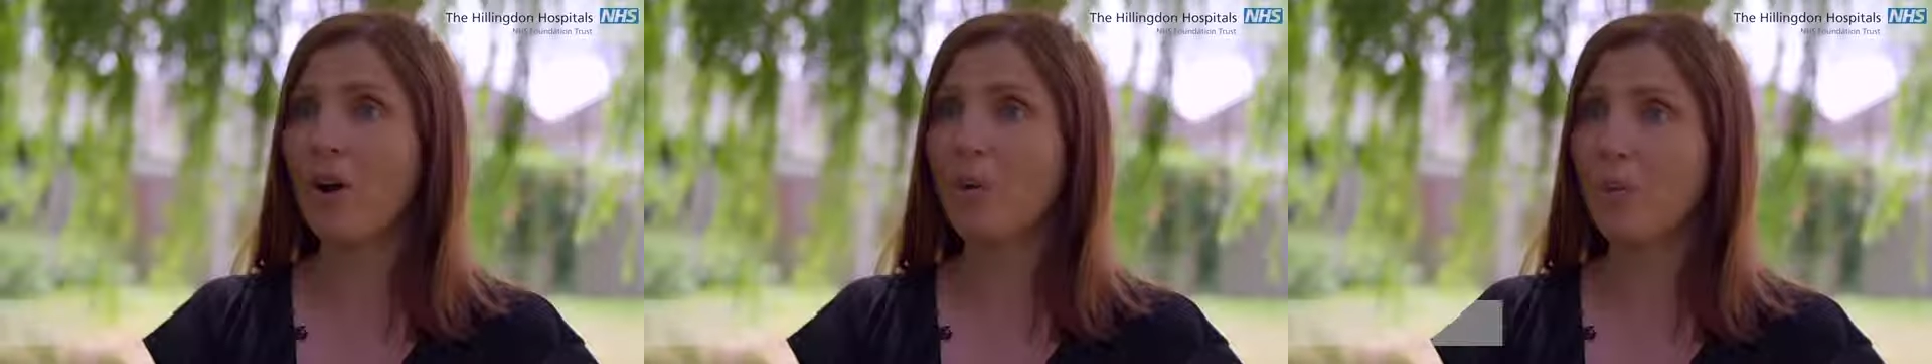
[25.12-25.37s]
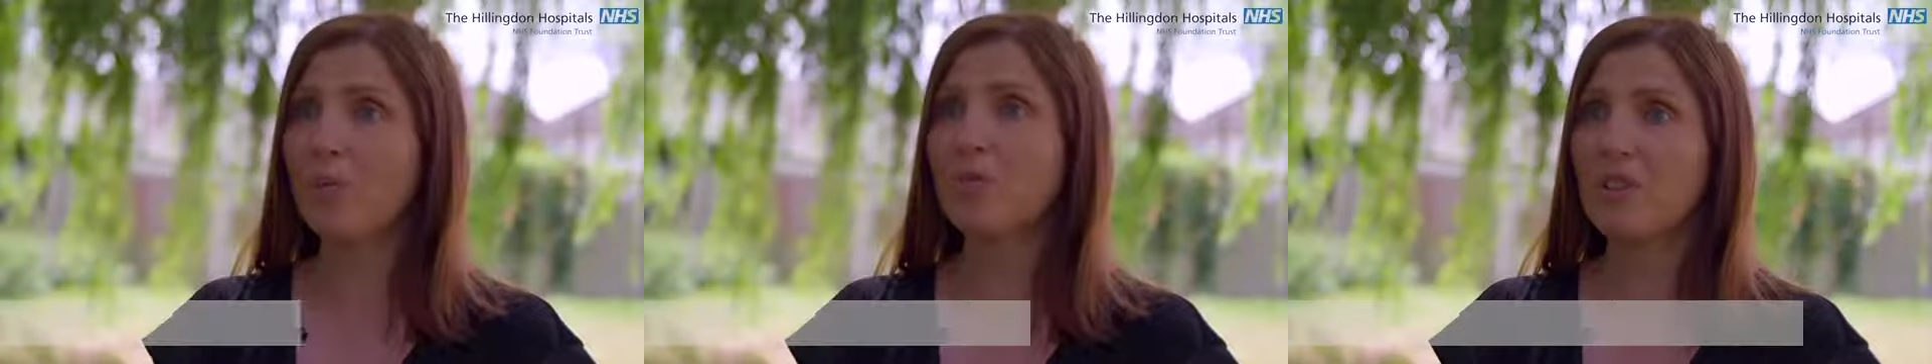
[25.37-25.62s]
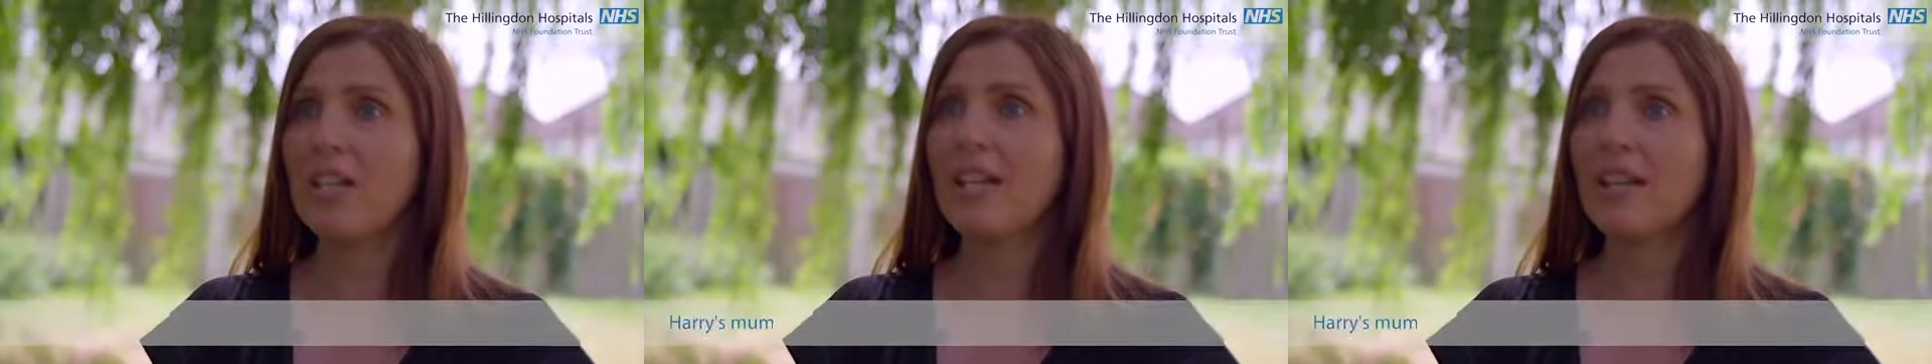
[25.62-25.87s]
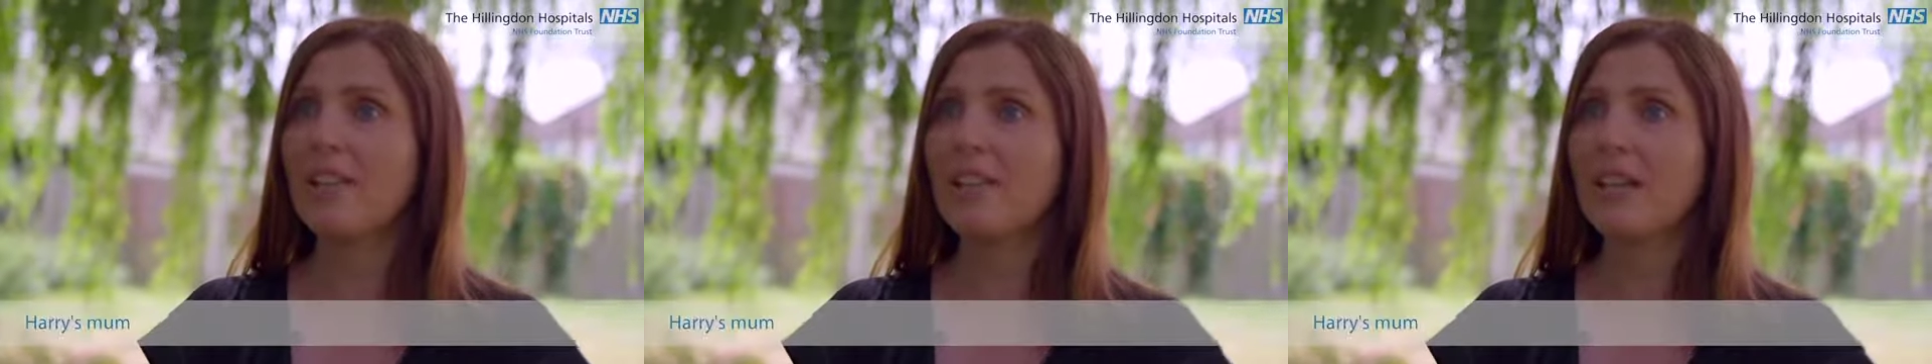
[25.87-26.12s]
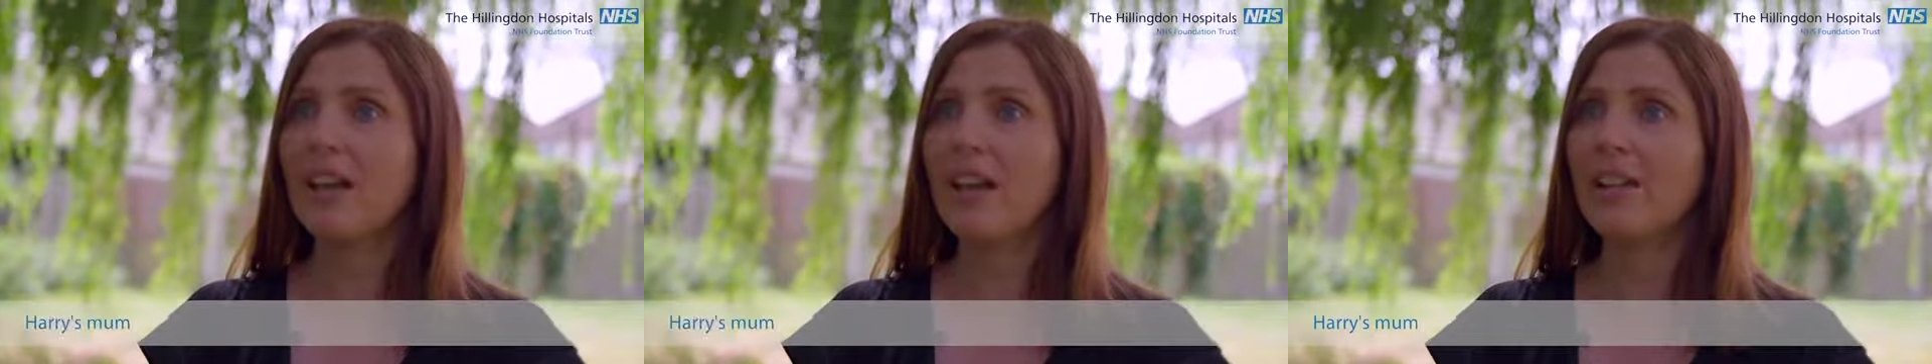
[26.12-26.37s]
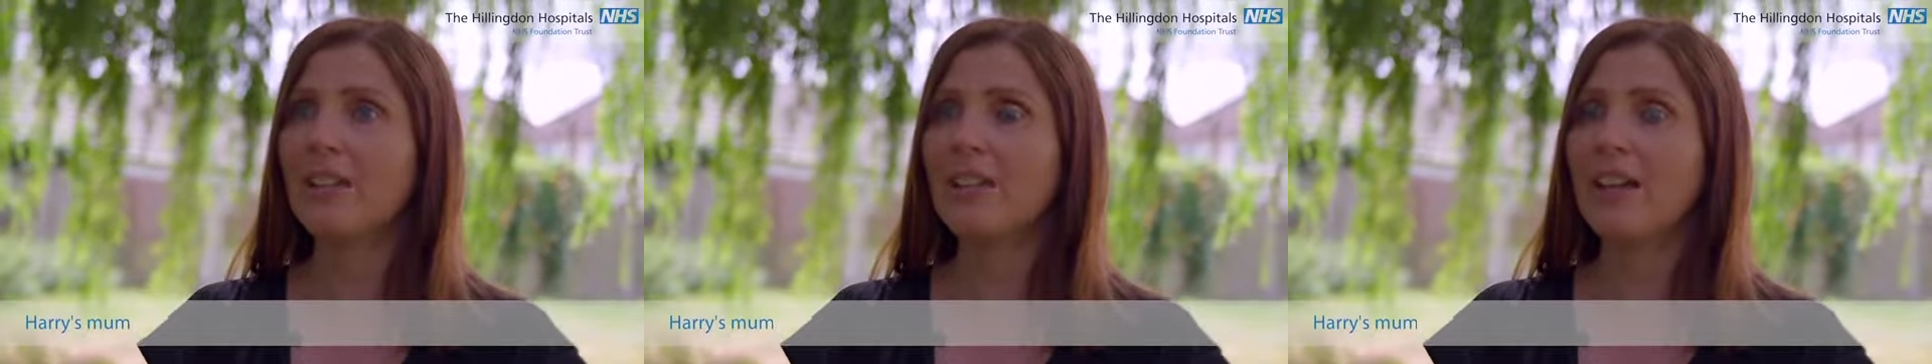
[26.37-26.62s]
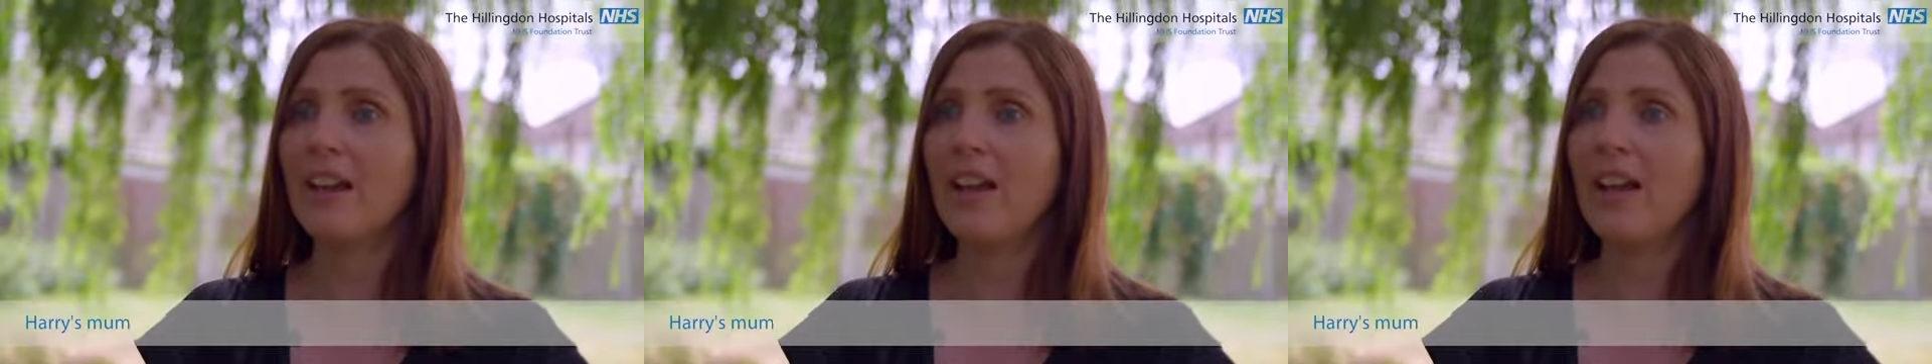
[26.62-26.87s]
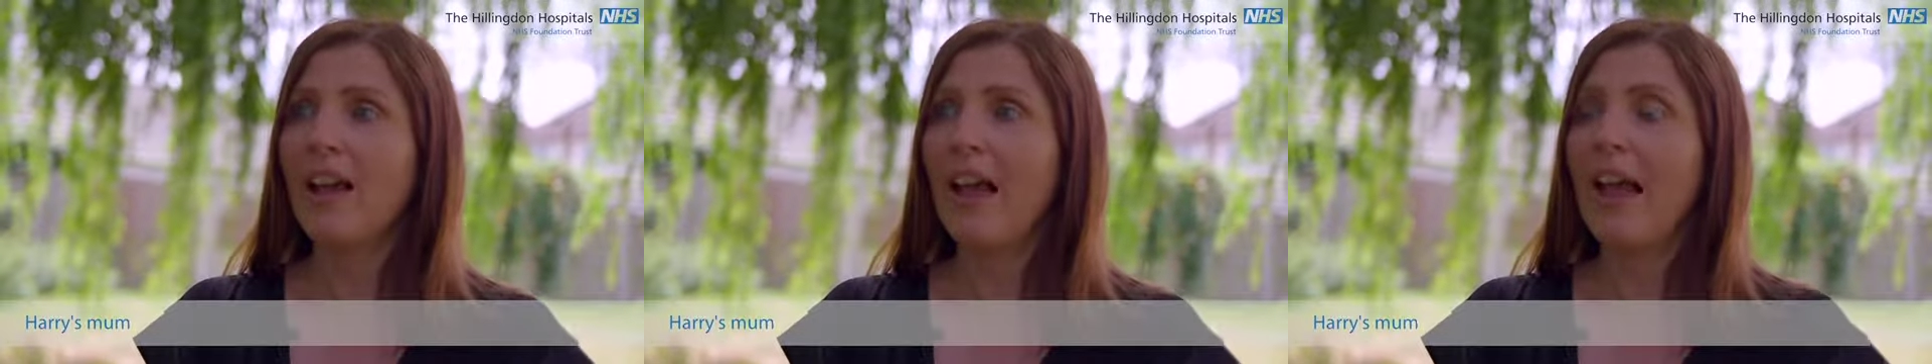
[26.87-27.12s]
I was really concerned,
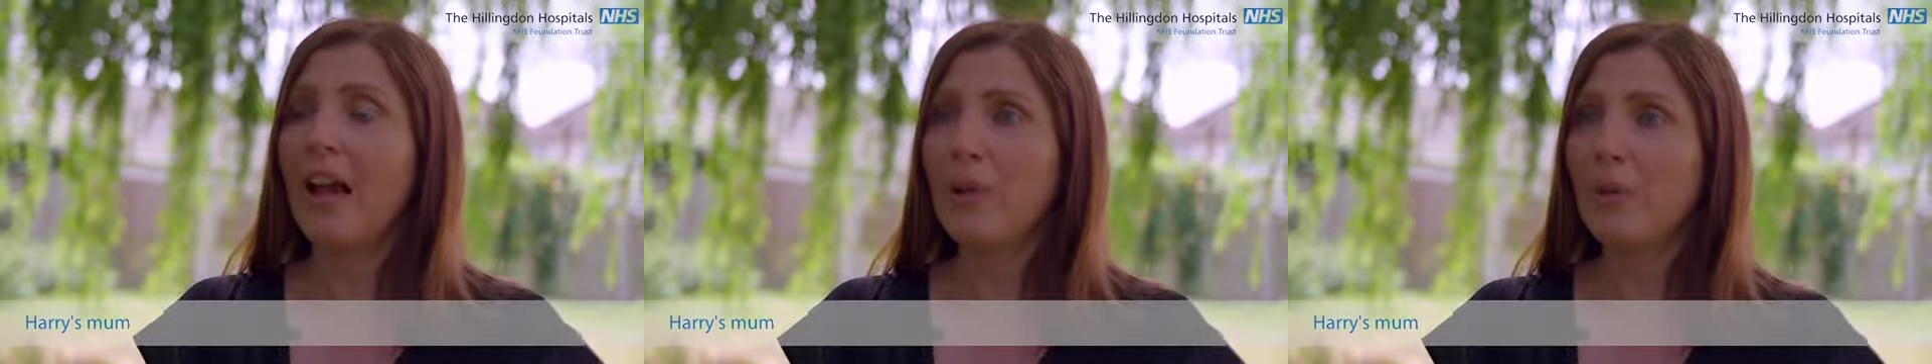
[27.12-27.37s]
how